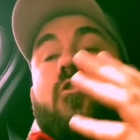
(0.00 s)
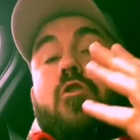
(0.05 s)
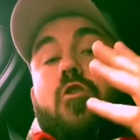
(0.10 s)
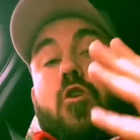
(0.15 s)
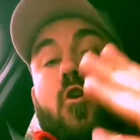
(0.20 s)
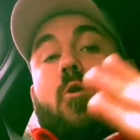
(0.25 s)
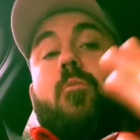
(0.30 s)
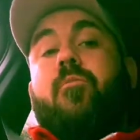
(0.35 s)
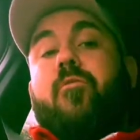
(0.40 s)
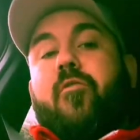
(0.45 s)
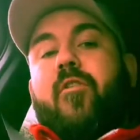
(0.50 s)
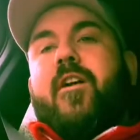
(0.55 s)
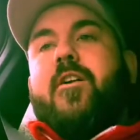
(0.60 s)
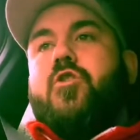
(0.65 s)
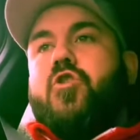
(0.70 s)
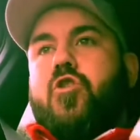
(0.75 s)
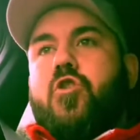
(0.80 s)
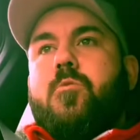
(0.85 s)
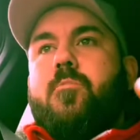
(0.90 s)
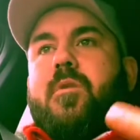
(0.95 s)
the club
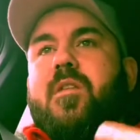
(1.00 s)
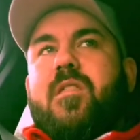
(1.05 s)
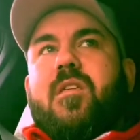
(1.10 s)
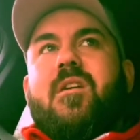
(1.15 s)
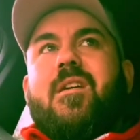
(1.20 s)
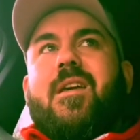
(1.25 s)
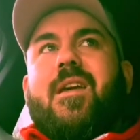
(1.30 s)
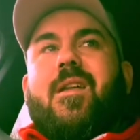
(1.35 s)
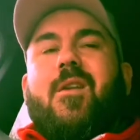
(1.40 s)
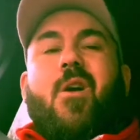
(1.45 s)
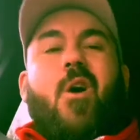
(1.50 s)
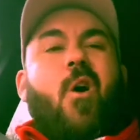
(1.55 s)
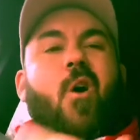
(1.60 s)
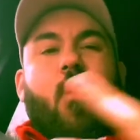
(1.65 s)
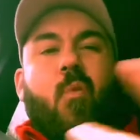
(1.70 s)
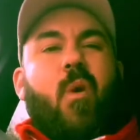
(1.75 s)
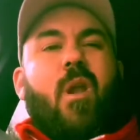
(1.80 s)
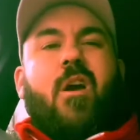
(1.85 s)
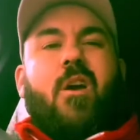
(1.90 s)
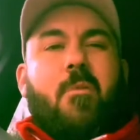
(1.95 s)
fitter shouldn't be thinking,
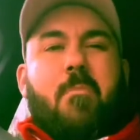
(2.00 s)
oh, well,